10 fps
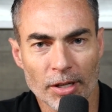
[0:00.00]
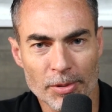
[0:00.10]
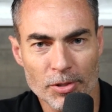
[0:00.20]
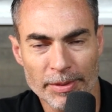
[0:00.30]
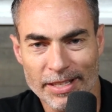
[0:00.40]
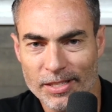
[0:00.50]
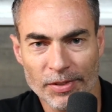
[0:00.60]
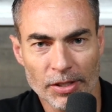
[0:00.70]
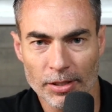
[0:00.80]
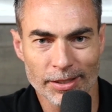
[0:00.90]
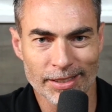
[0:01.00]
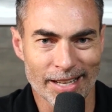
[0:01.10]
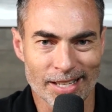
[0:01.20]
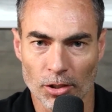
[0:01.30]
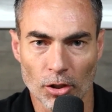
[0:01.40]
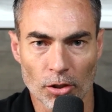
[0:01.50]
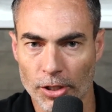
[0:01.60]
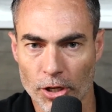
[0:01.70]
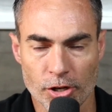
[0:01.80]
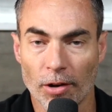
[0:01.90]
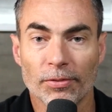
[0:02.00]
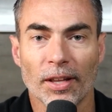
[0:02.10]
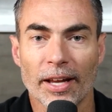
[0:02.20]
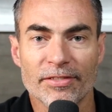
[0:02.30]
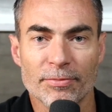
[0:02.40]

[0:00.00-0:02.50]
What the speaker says: I'm assuming that's a video that has a longer shelf life.